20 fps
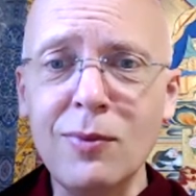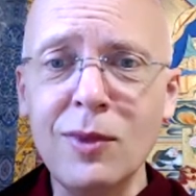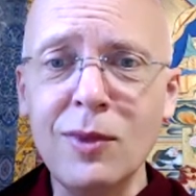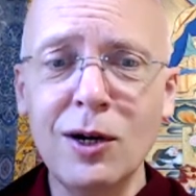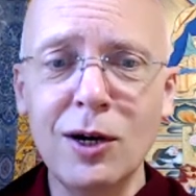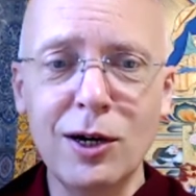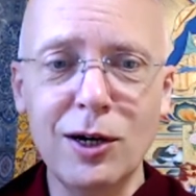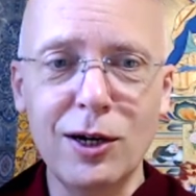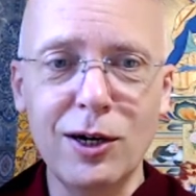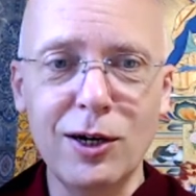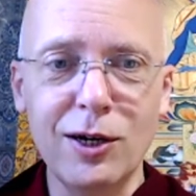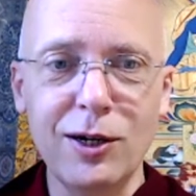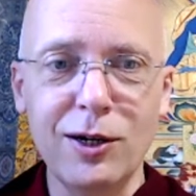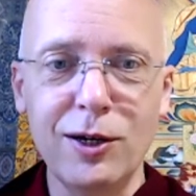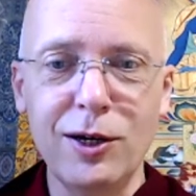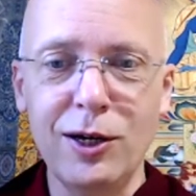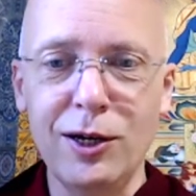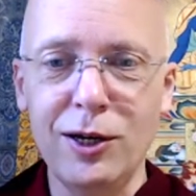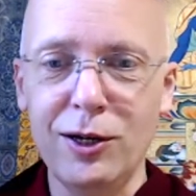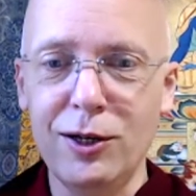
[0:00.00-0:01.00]
uh,
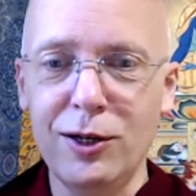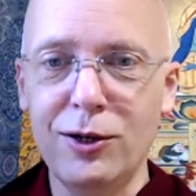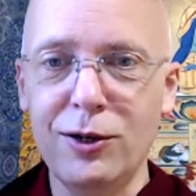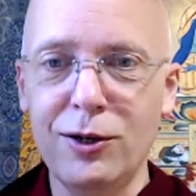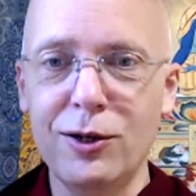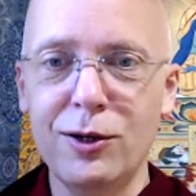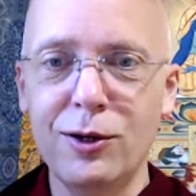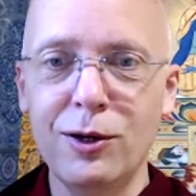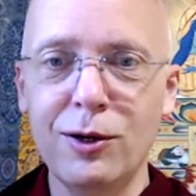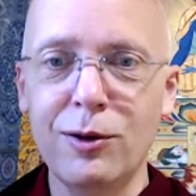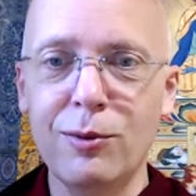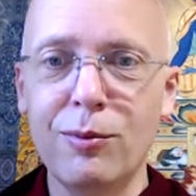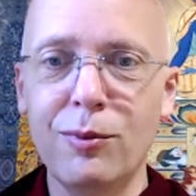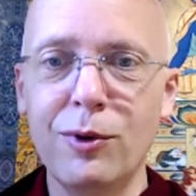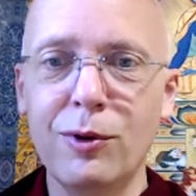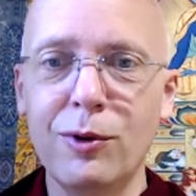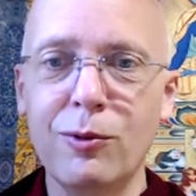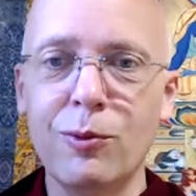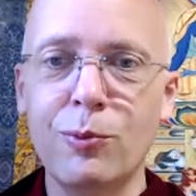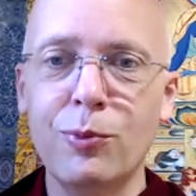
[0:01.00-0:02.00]
and um,
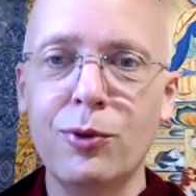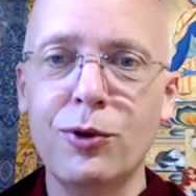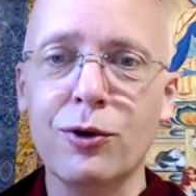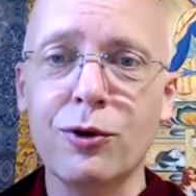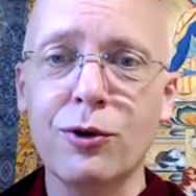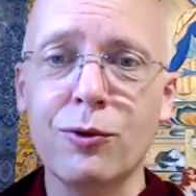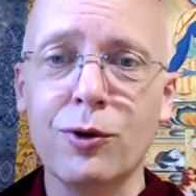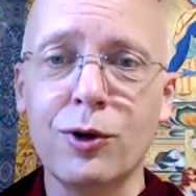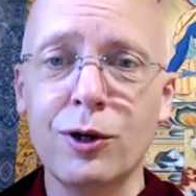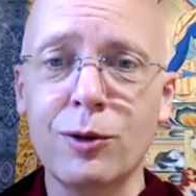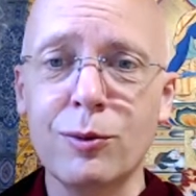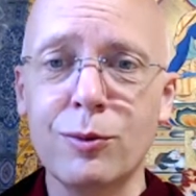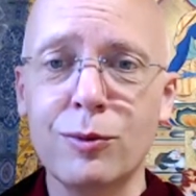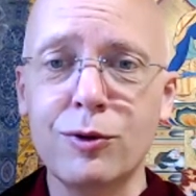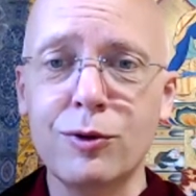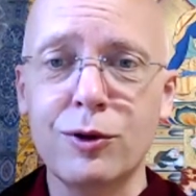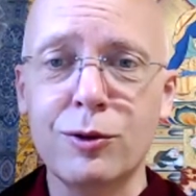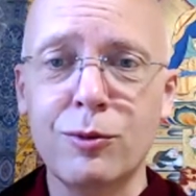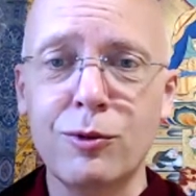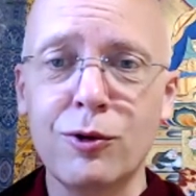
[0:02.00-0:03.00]
pure
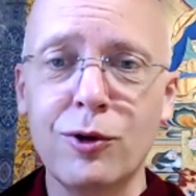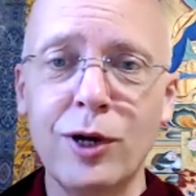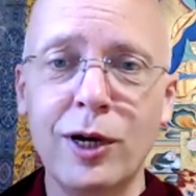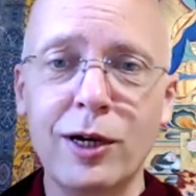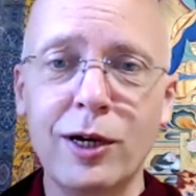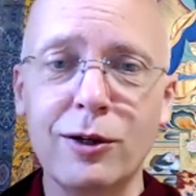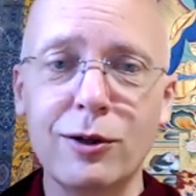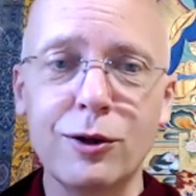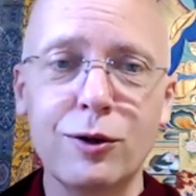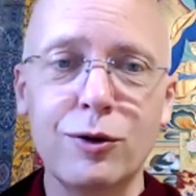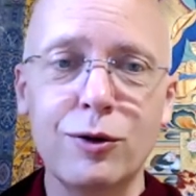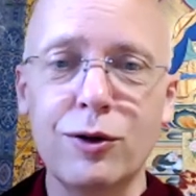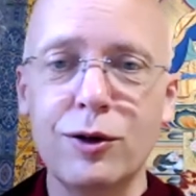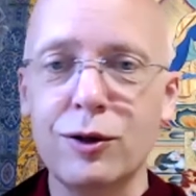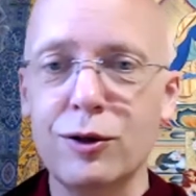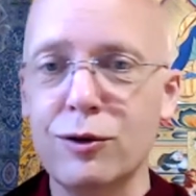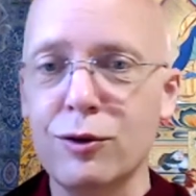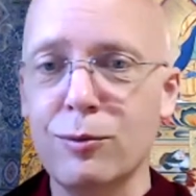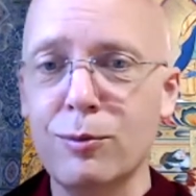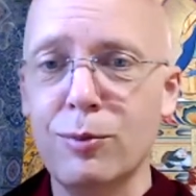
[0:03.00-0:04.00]
realms and miraculous
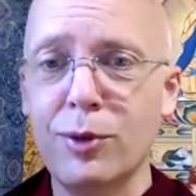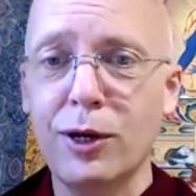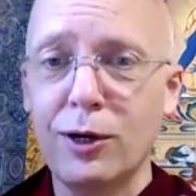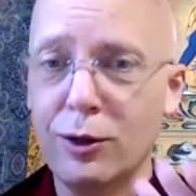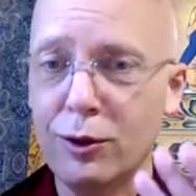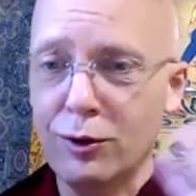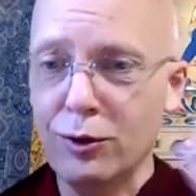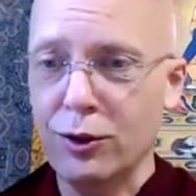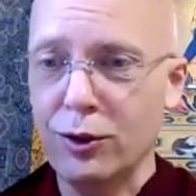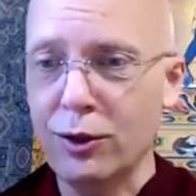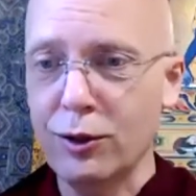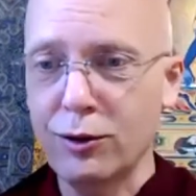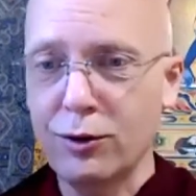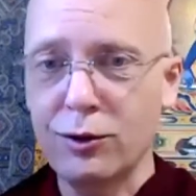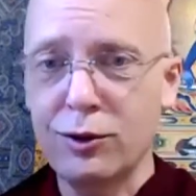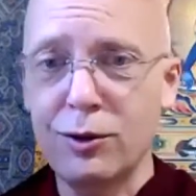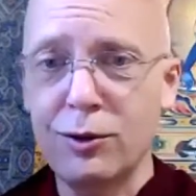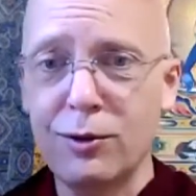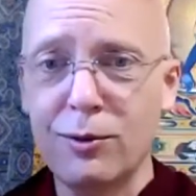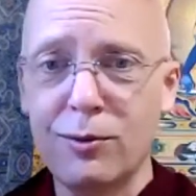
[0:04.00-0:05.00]
things and parasols
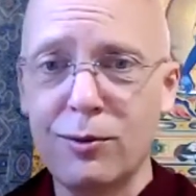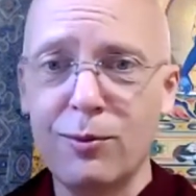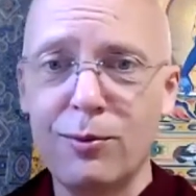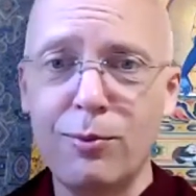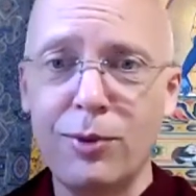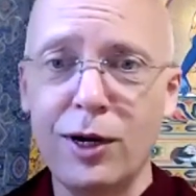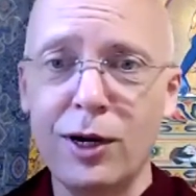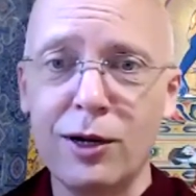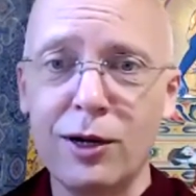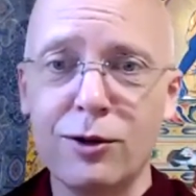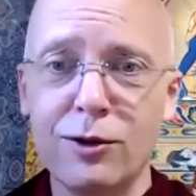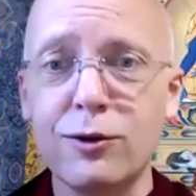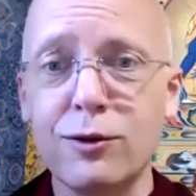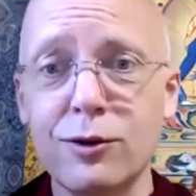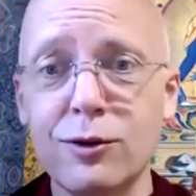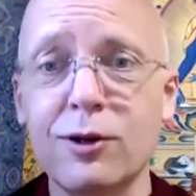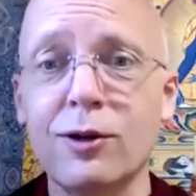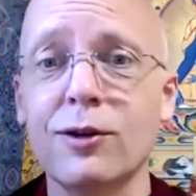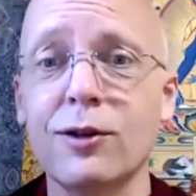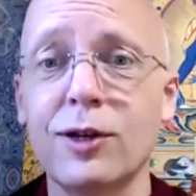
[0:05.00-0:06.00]
and banners
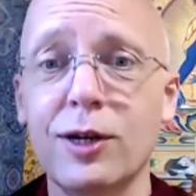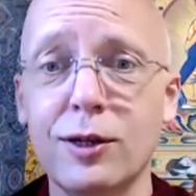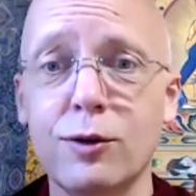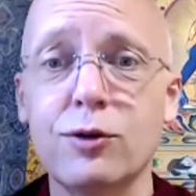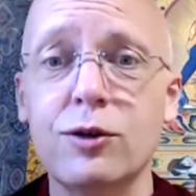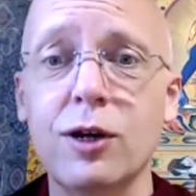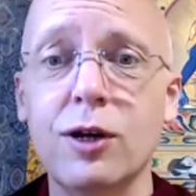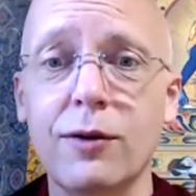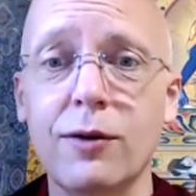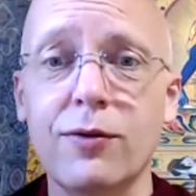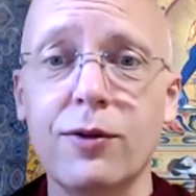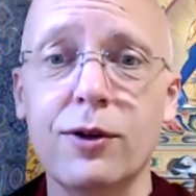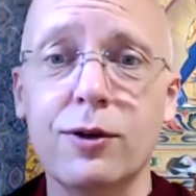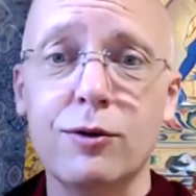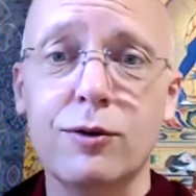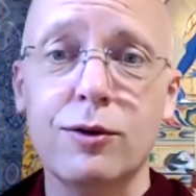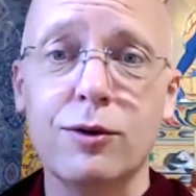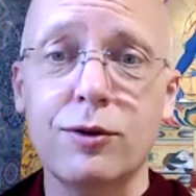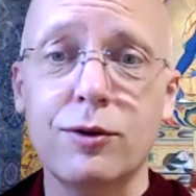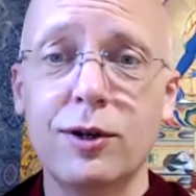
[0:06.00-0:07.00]
and all that stuff. That is
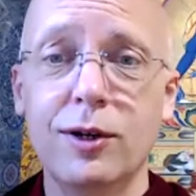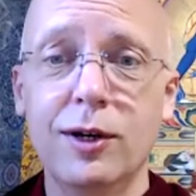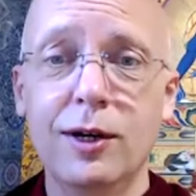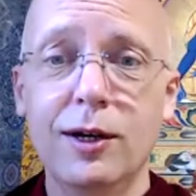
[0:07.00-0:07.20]
just